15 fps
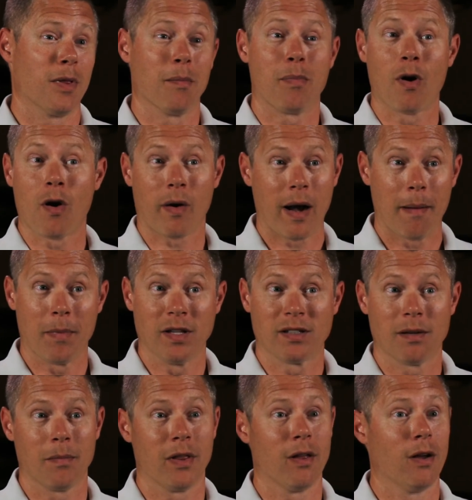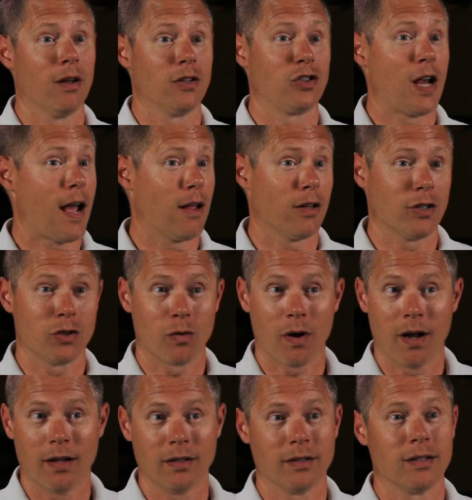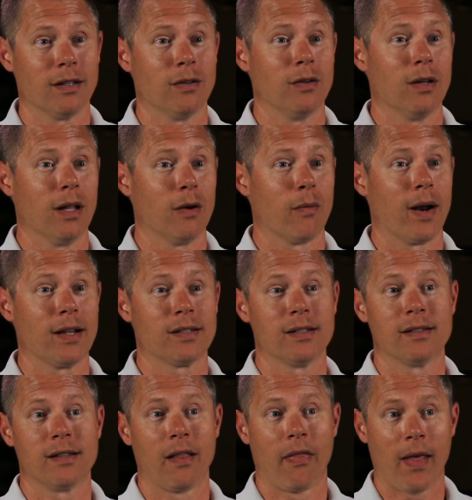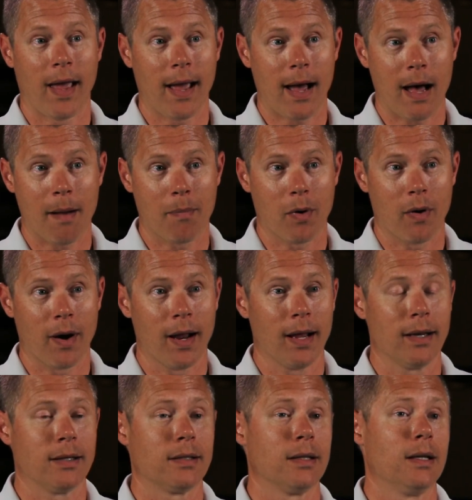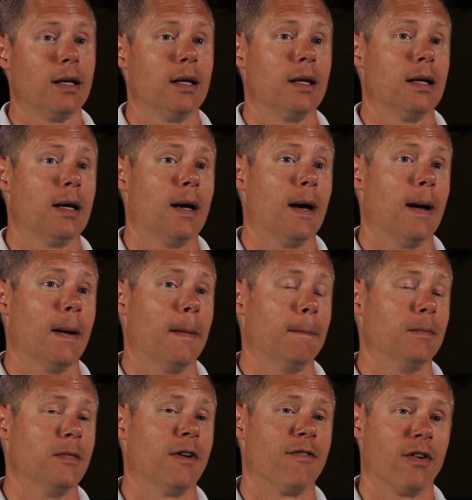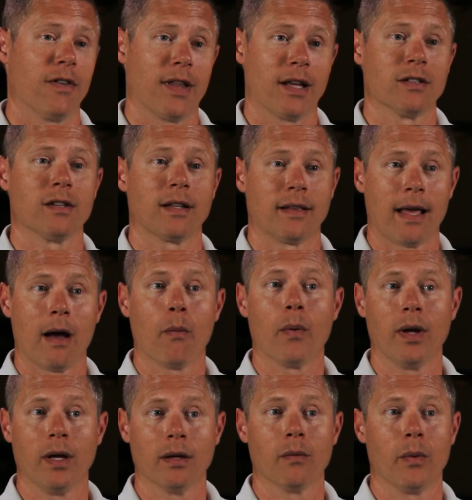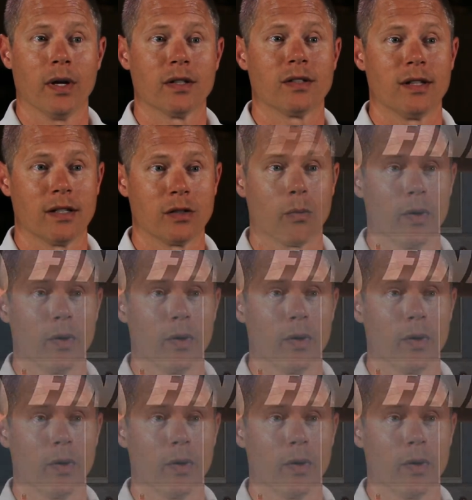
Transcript: of the programming, some of the challenge runs and, and races that they operate, um, different things like that we, we assist